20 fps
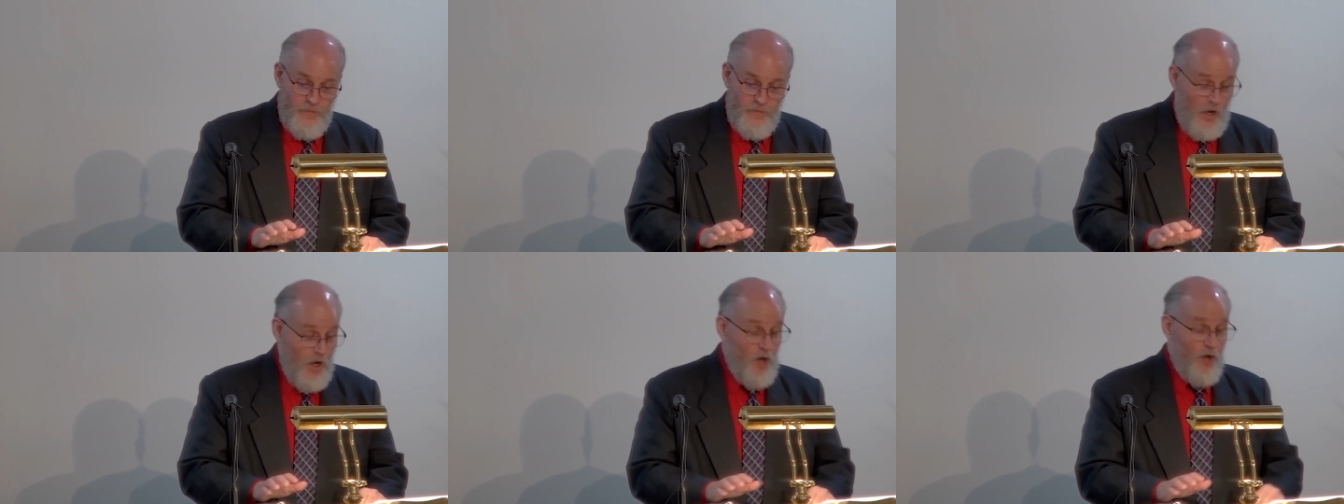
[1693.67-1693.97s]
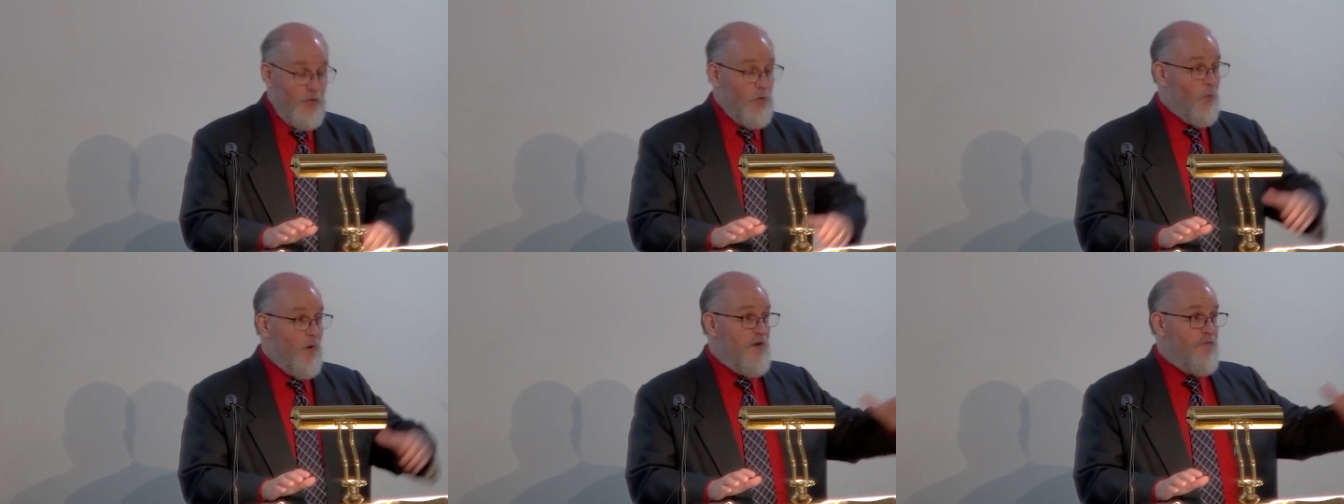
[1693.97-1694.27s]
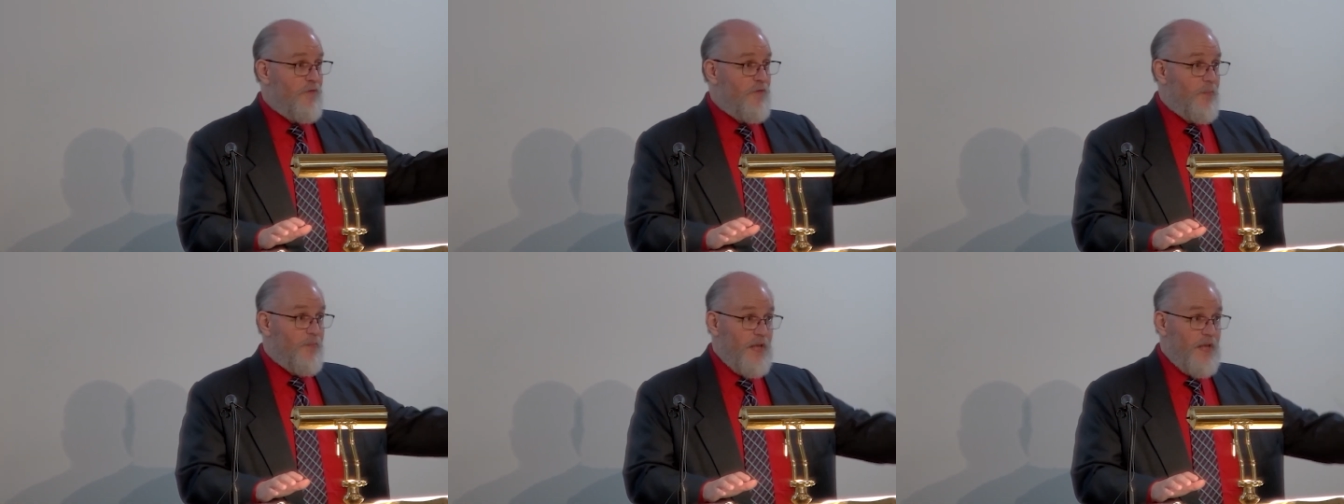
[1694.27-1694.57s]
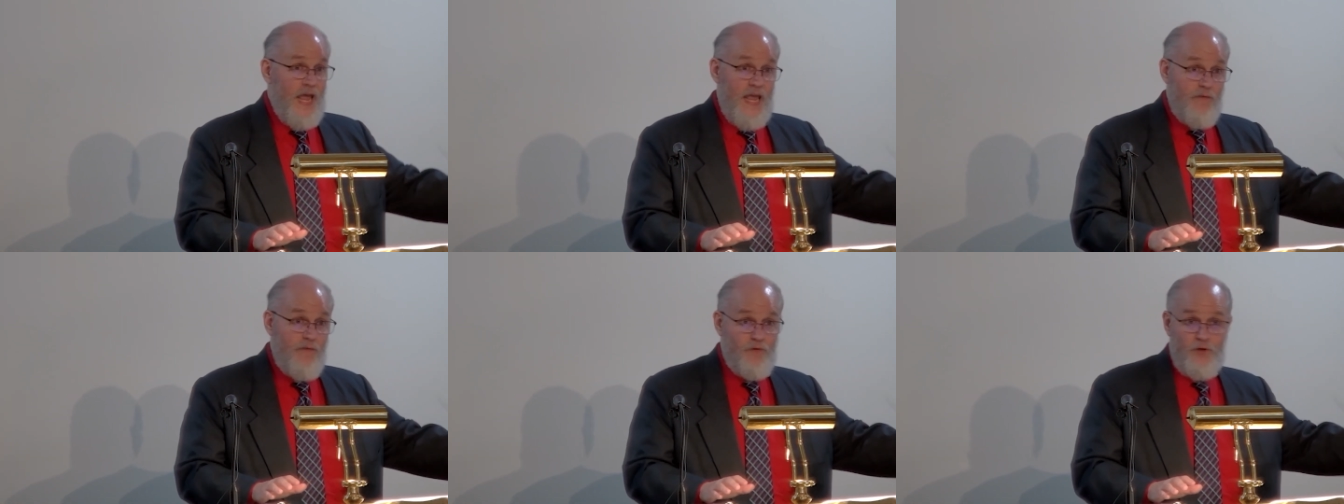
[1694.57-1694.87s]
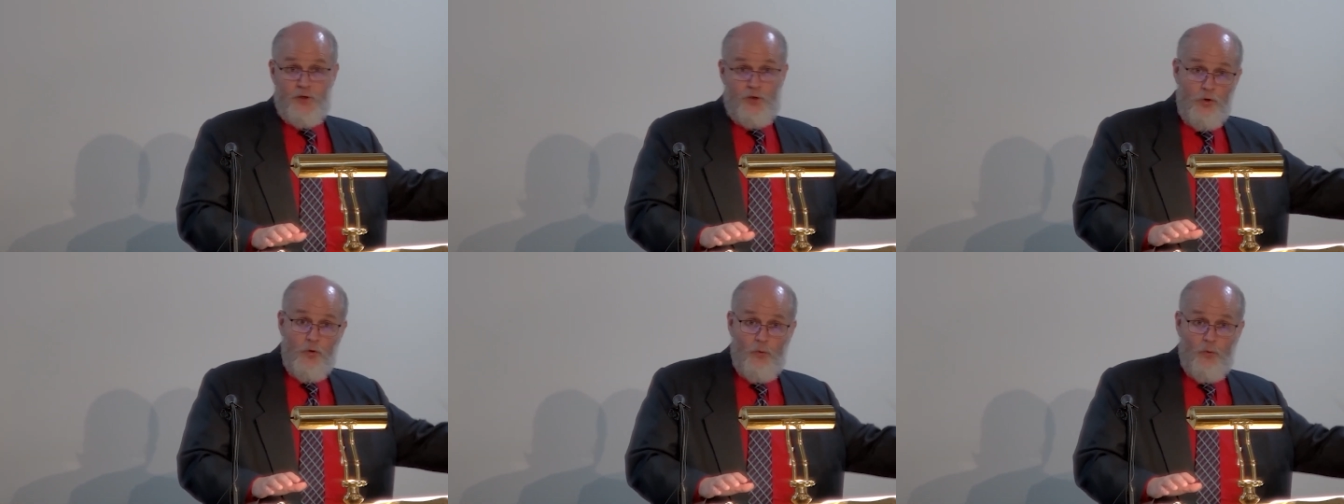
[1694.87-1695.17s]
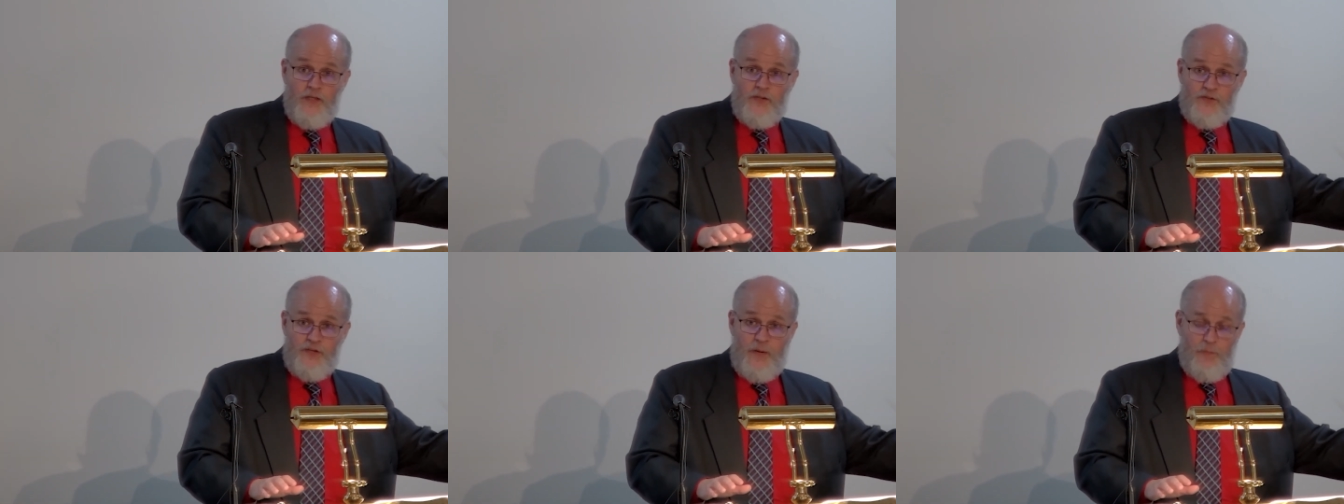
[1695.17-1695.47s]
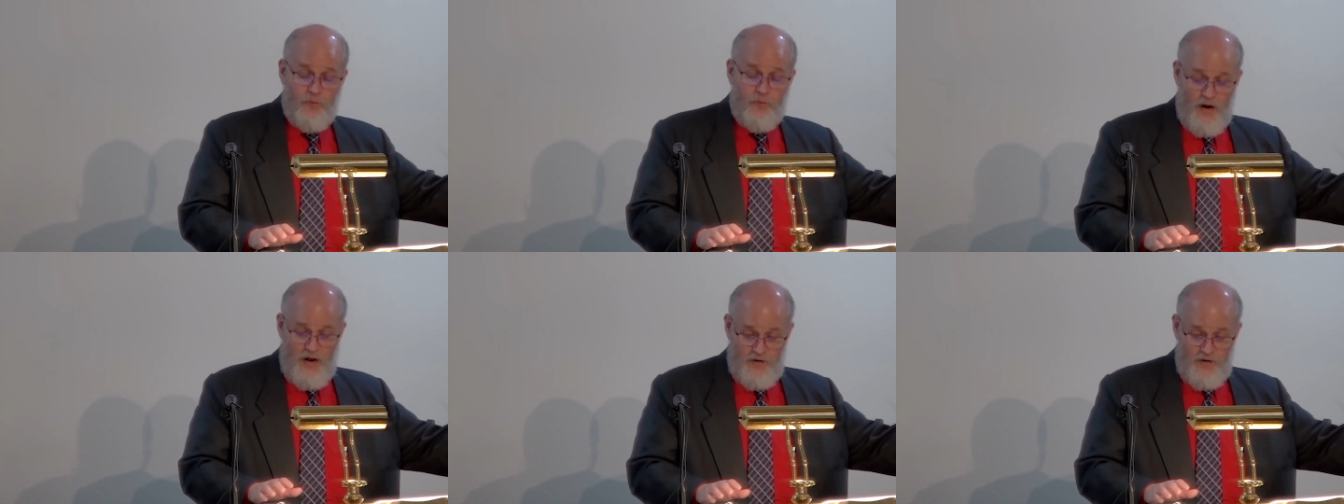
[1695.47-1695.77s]
all the way from David, who was
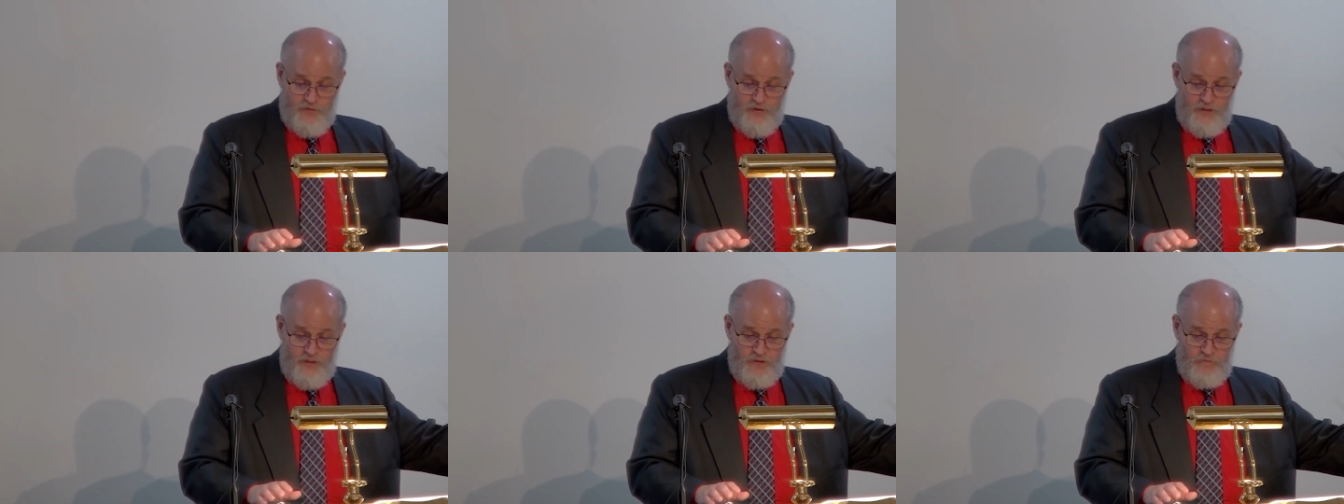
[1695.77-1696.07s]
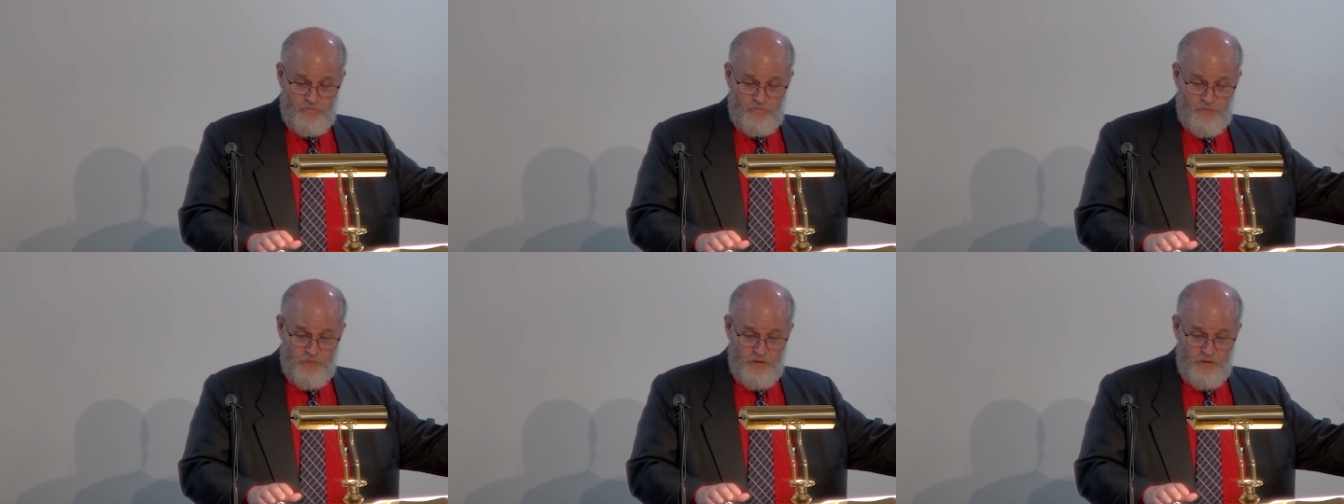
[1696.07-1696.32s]
a prophet,